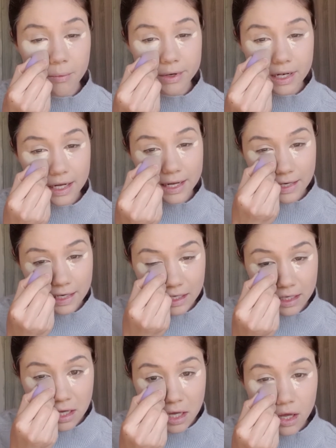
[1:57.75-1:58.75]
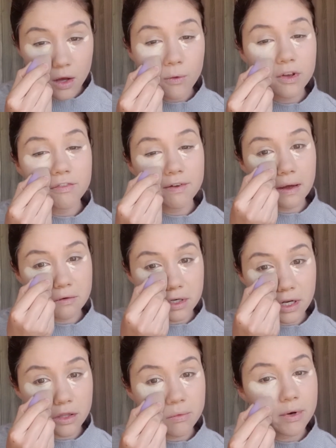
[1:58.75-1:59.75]
But luckily we found
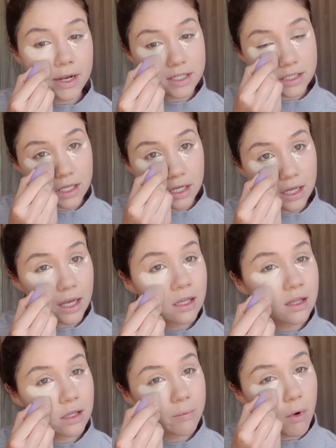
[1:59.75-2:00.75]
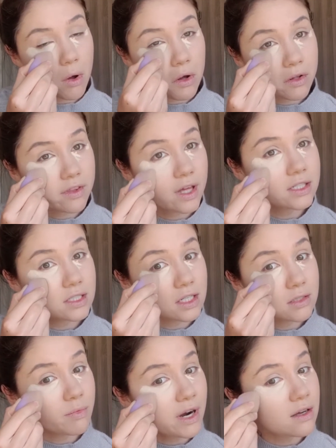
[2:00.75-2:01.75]
another place in the mall that does
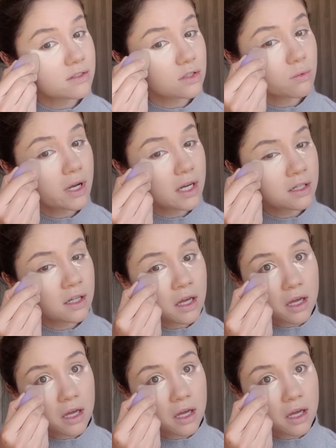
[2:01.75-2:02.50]
brows as well.